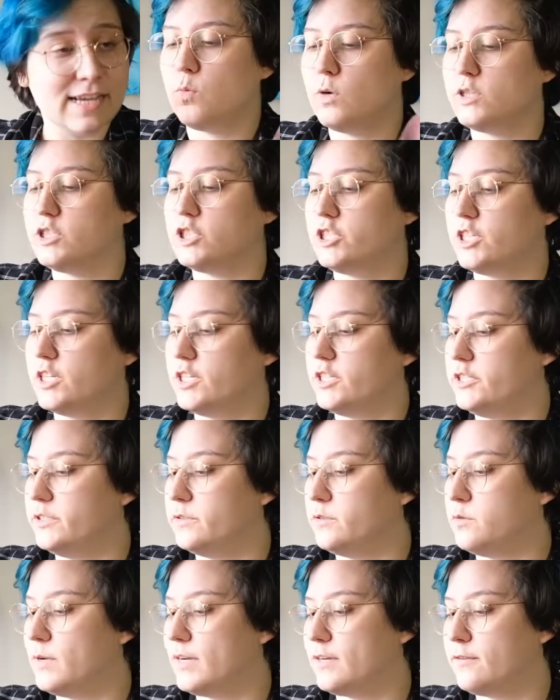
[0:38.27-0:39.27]
We're just gonna
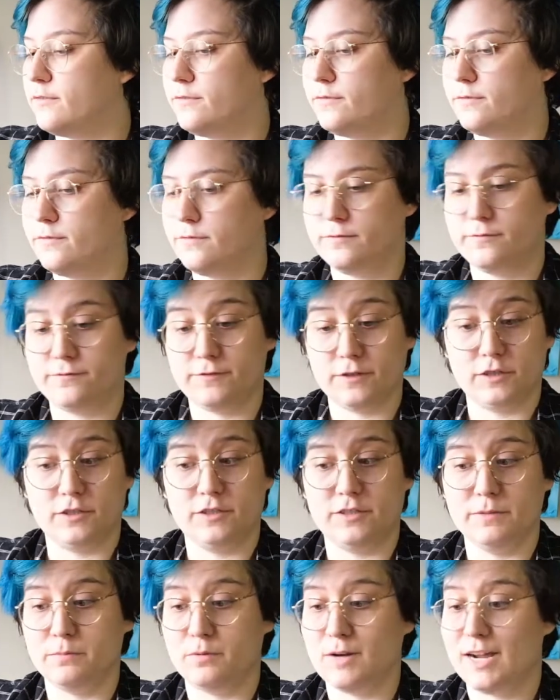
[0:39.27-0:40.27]
do quick
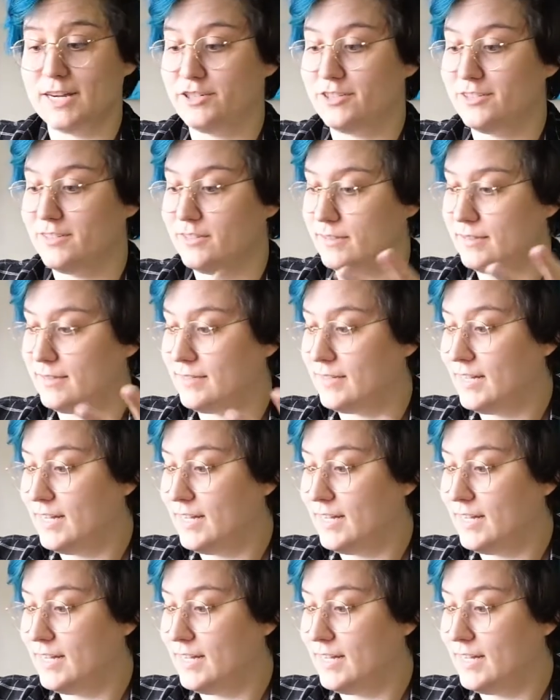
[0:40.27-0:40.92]
first impressions,